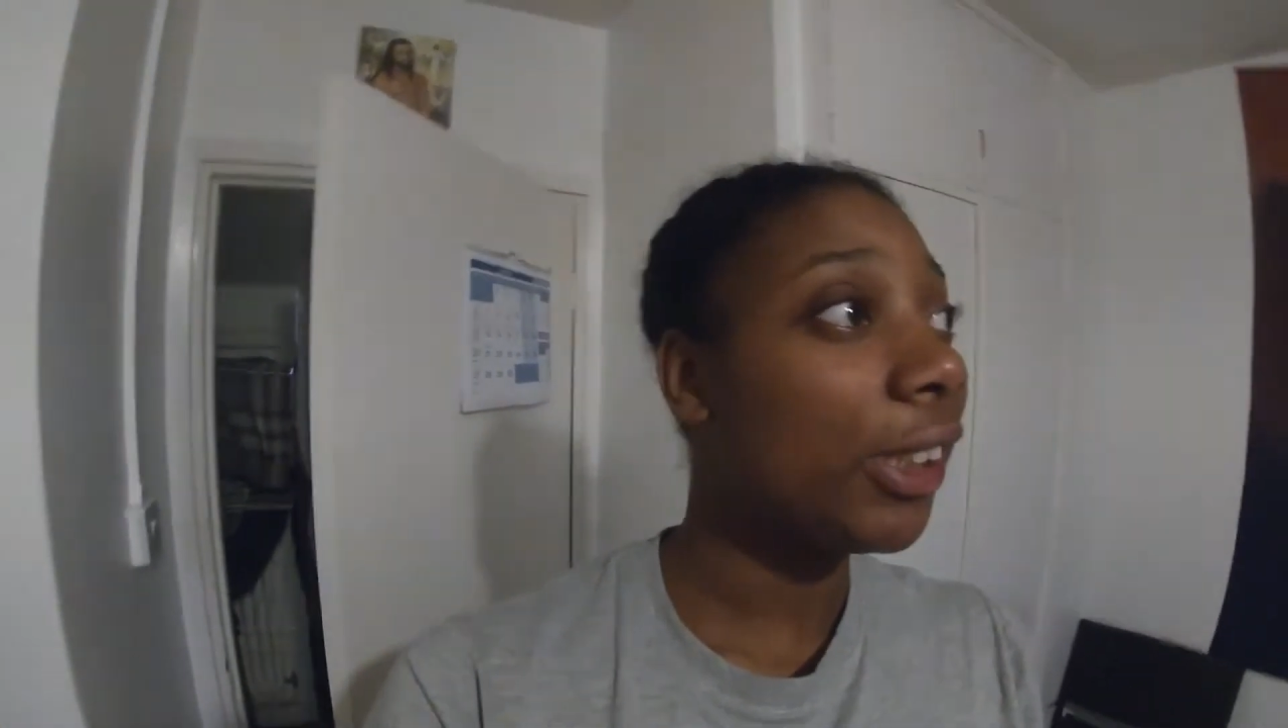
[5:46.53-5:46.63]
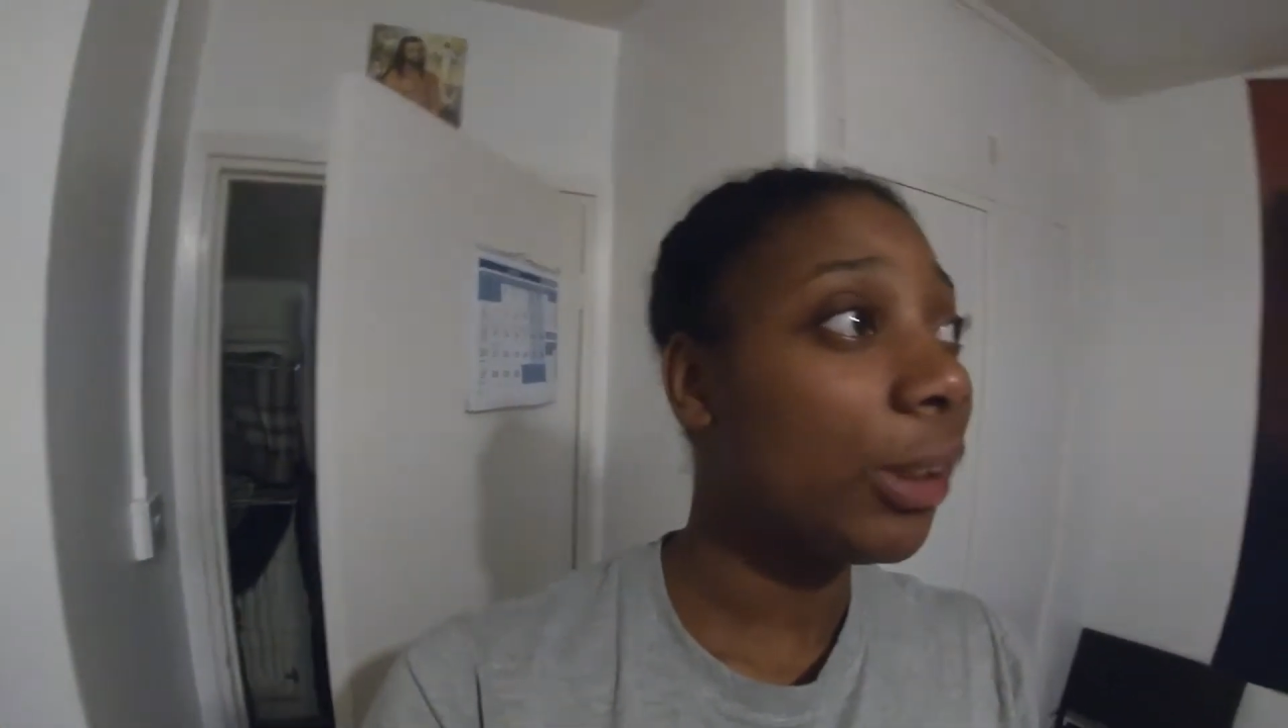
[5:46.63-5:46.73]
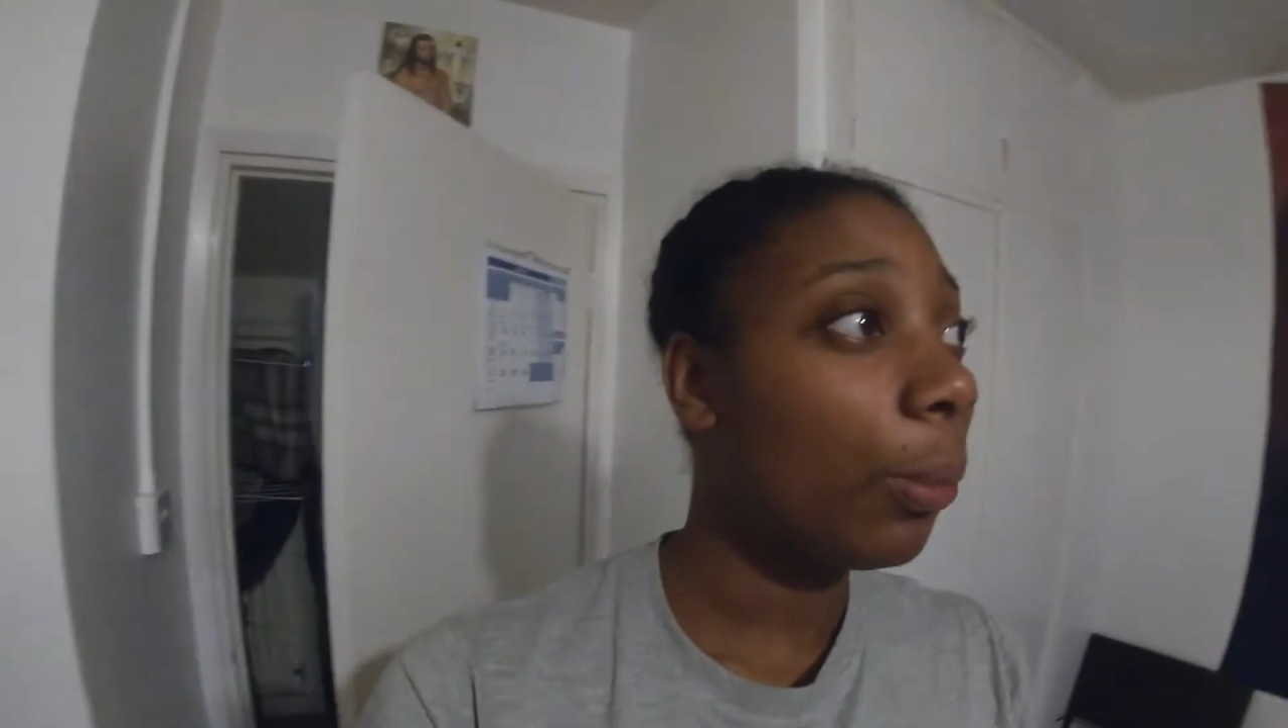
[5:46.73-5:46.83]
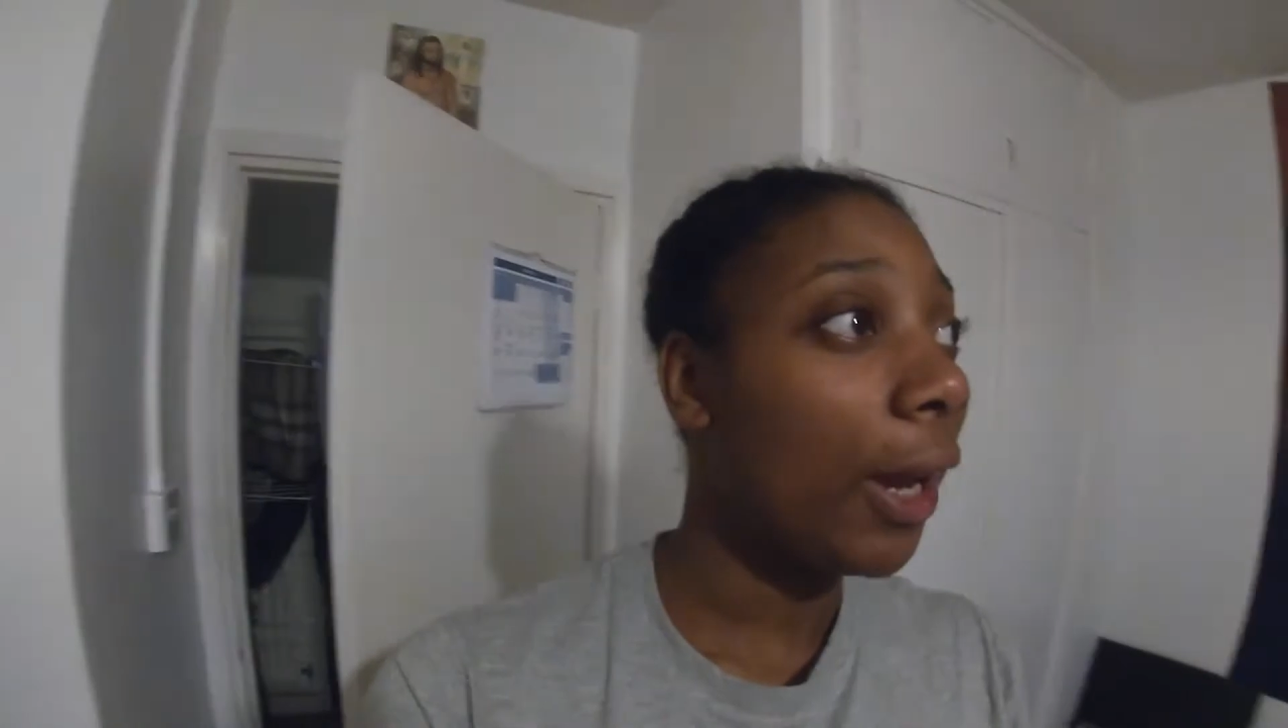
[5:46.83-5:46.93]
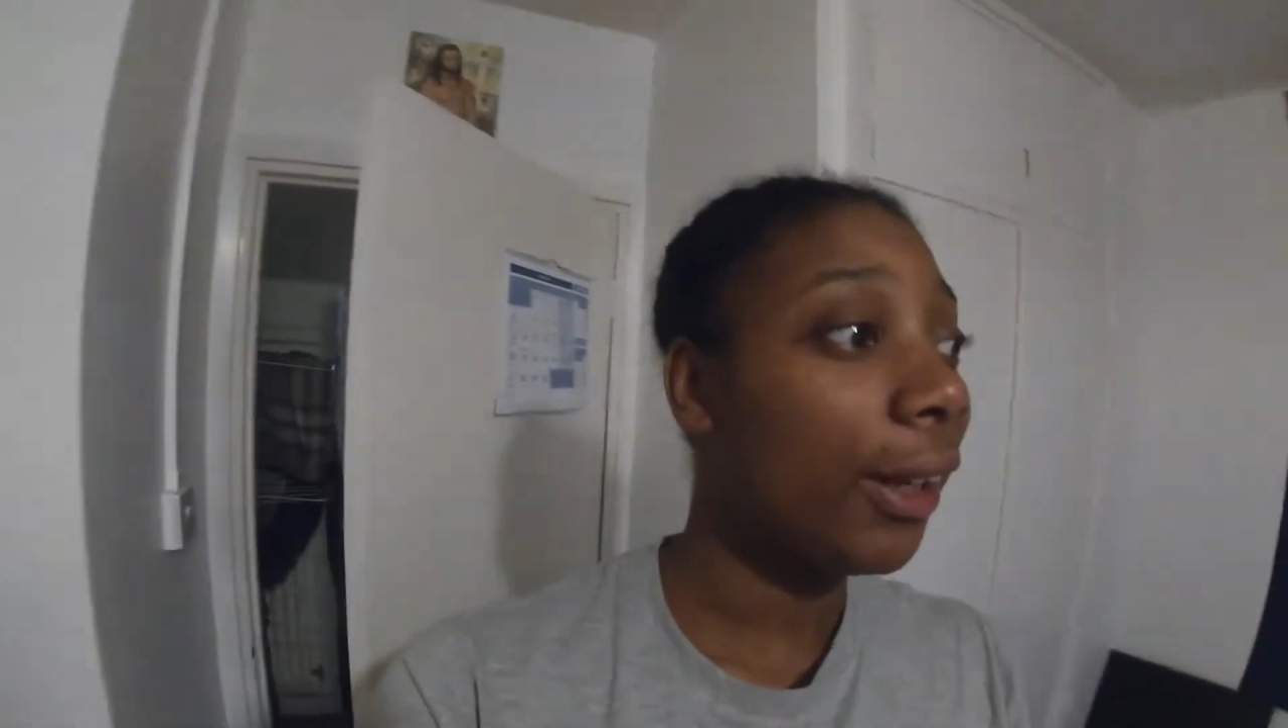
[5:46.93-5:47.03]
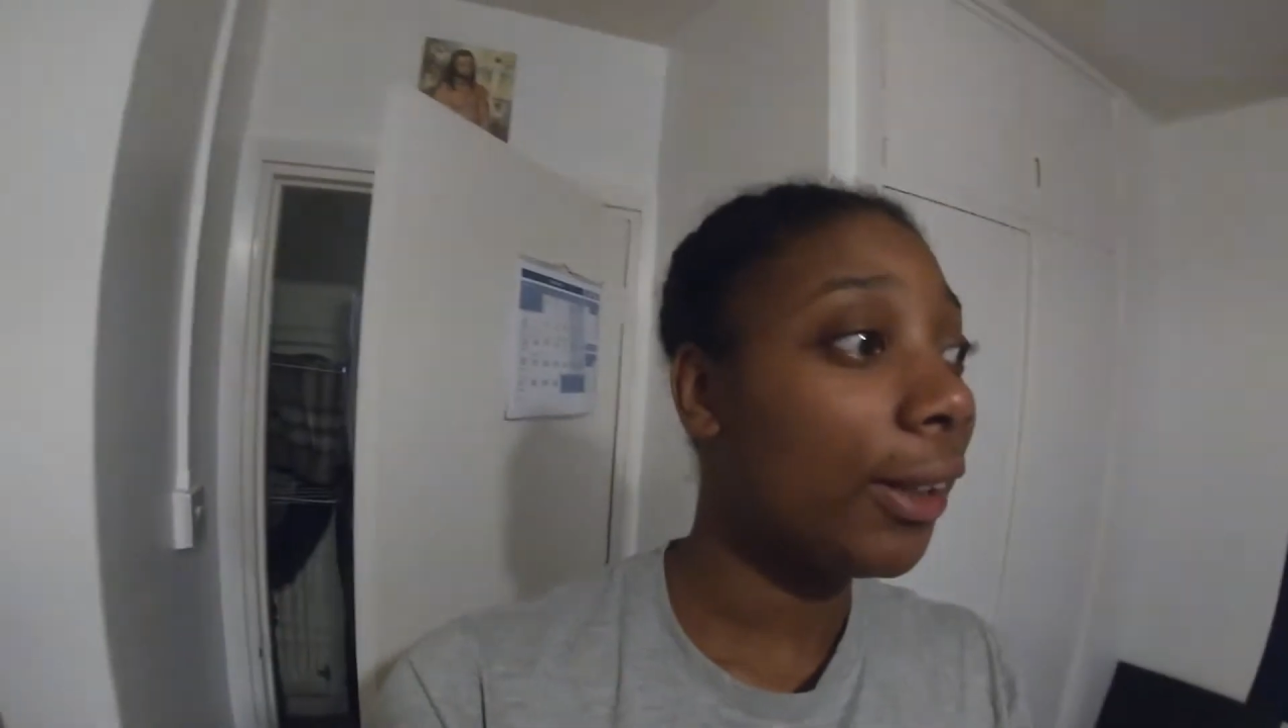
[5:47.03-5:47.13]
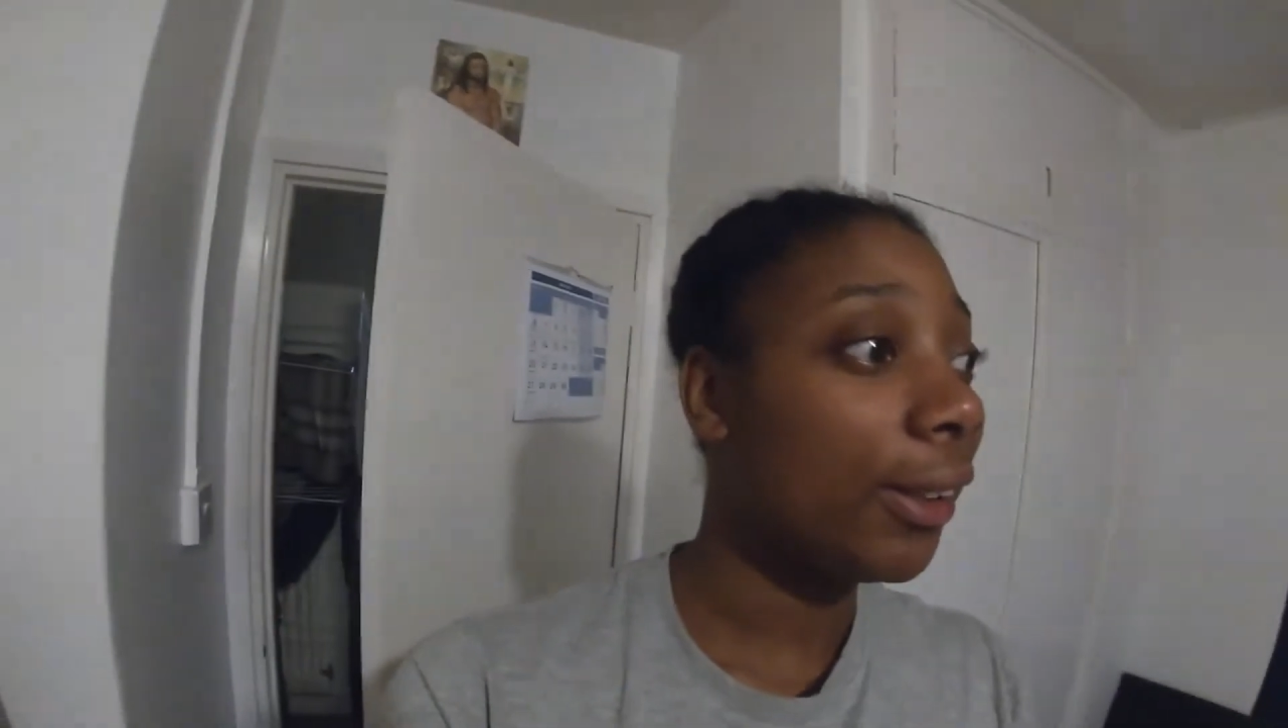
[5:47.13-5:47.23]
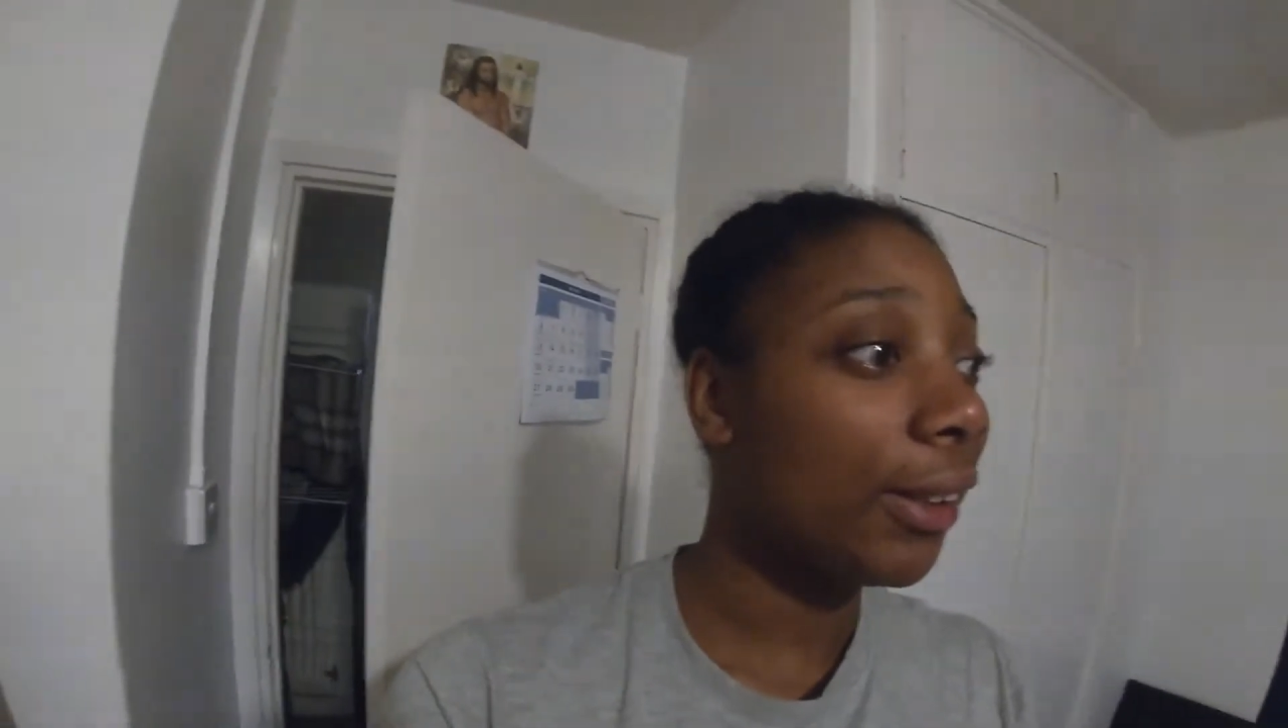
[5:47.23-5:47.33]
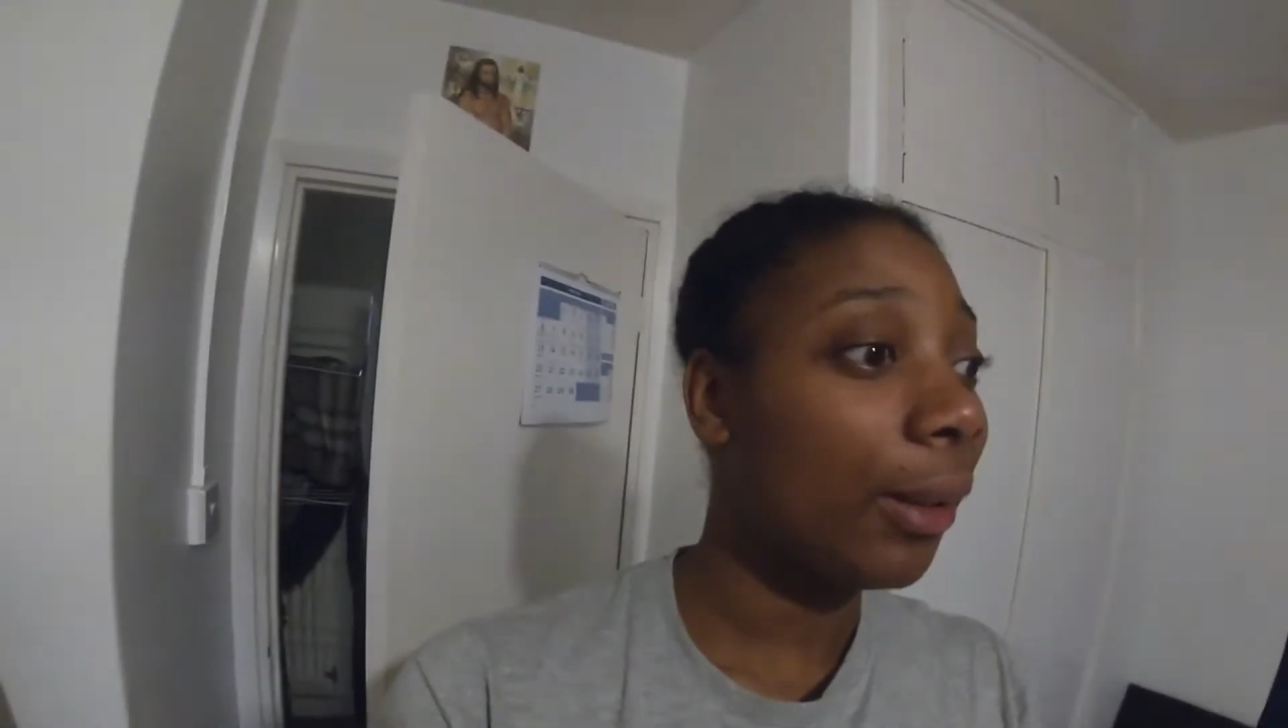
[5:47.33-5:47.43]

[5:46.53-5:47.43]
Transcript: spiders